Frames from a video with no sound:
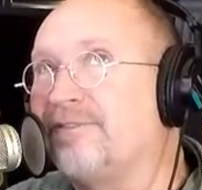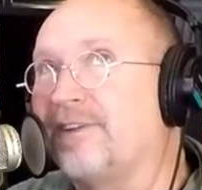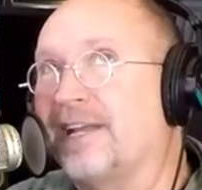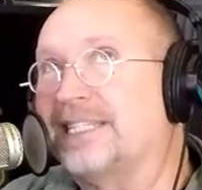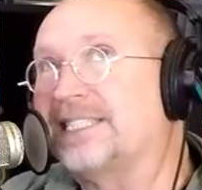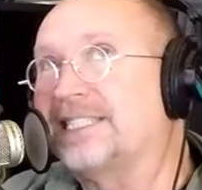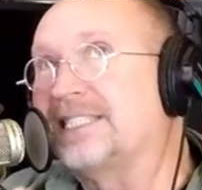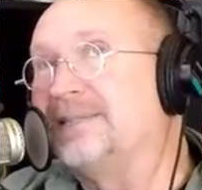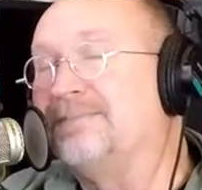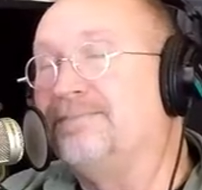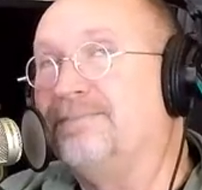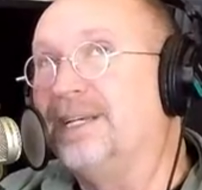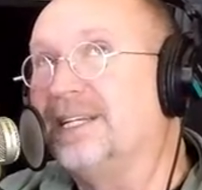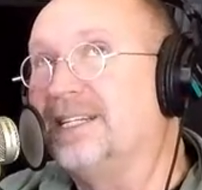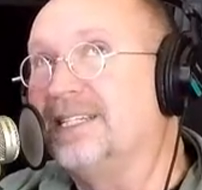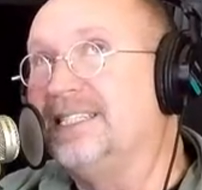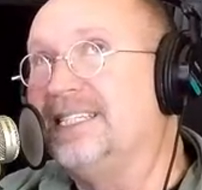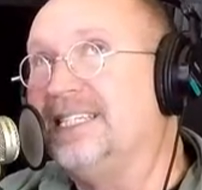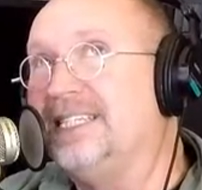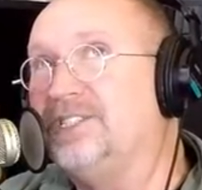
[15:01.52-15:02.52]
the
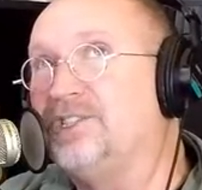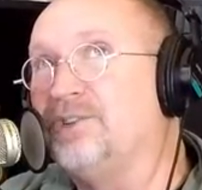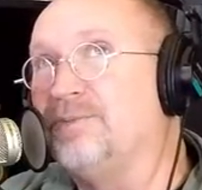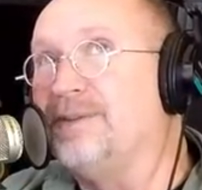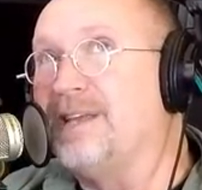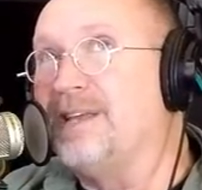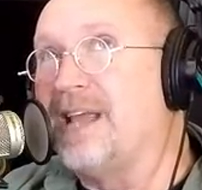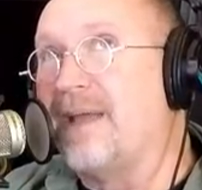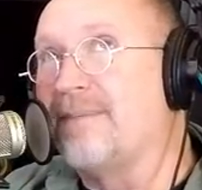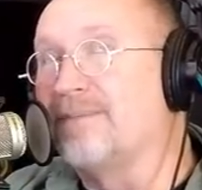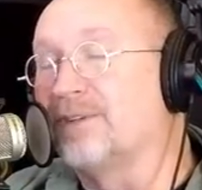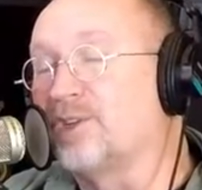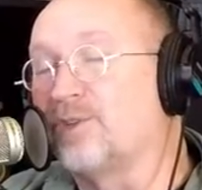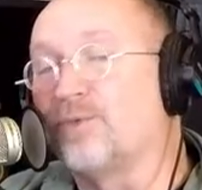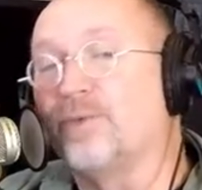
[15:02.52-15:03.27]
flexibility to be able